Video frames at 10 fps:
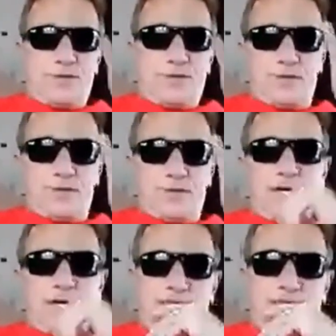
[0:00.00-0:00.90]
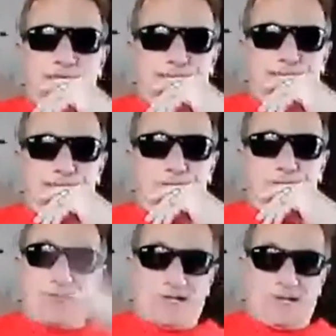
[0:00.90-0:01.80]
So what are you gonna do about it?
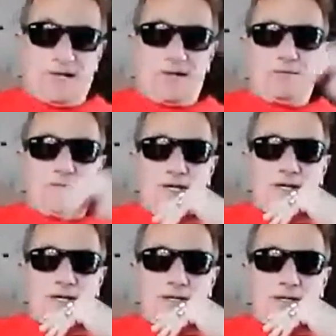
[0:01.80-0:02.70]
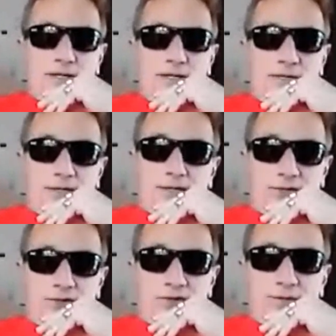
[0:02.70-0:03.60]
Sit there and let
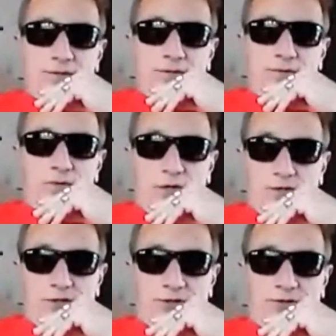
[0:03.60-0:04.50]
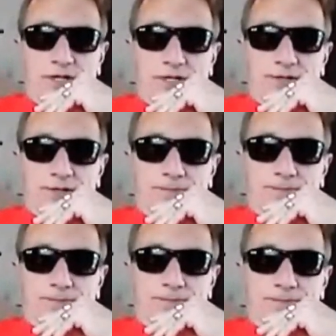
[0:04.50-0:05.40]
this criminal walk the streets?
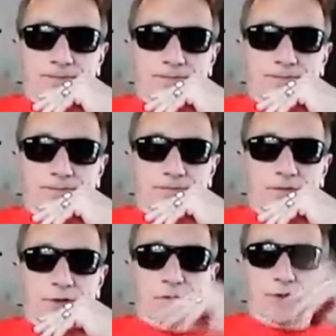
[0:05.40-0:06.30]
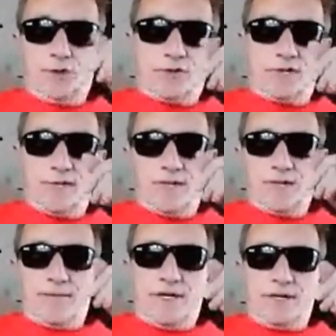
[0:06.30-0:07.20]
Are you gonna do
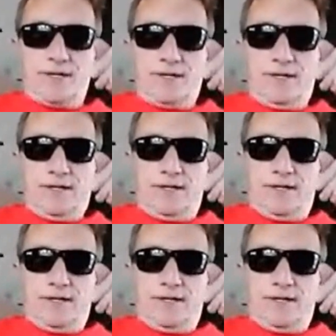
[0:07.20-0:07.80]
something about it?